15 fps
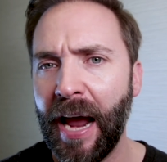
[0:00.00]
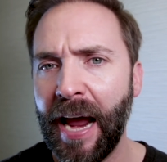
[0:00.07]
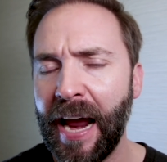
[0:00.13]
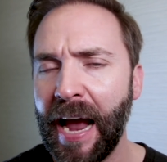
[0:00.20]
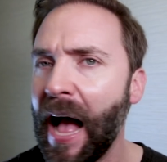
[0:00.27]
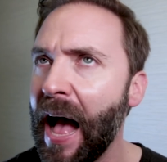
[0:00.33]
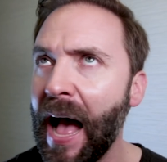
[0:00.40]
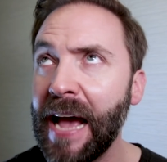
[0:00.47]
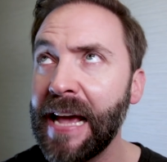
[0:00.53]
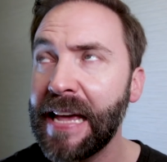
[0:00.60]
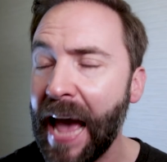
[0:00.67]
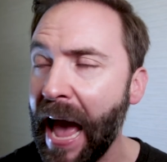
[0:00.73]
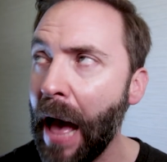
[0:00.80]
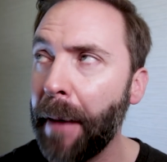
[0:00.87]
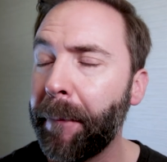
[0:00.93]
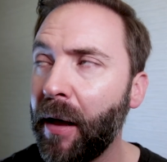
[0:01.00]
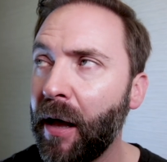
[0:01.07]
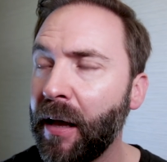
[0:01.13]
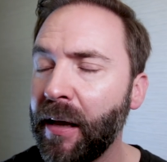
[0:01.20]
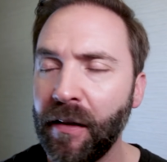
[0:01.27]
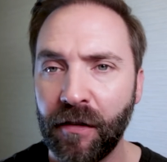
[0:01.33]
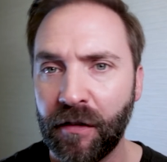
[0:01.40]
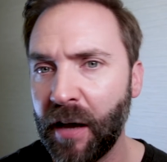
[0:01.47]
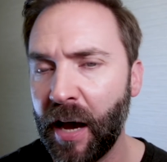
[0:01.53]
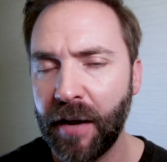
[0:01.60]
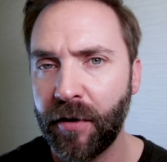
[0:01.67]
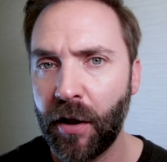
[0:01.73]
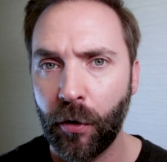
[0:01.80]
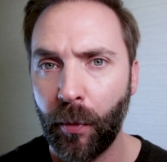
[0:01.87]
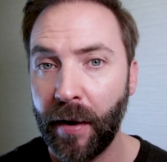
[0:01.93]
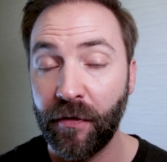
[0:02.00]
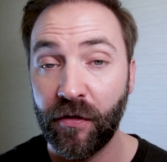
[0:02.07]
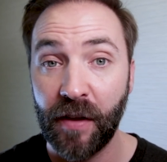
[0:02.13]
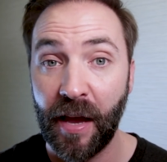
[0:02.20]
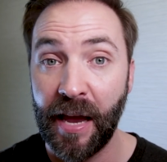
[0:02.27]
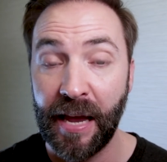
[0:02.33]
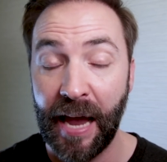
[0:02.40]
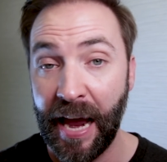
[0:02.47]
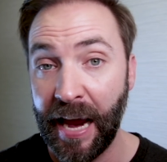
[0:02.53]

A HiCapa is kind of another way of saying